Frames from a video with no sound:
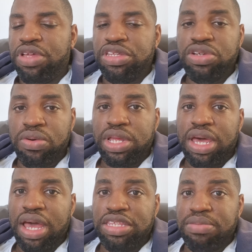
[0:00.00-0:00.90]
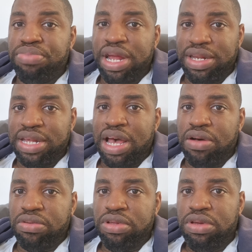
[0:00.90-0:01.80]
It's okay to break
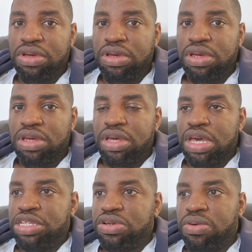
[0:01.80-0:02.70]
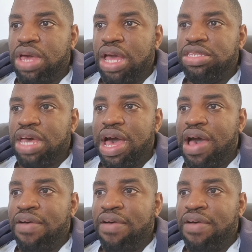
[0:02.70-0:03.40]
down. It's okay to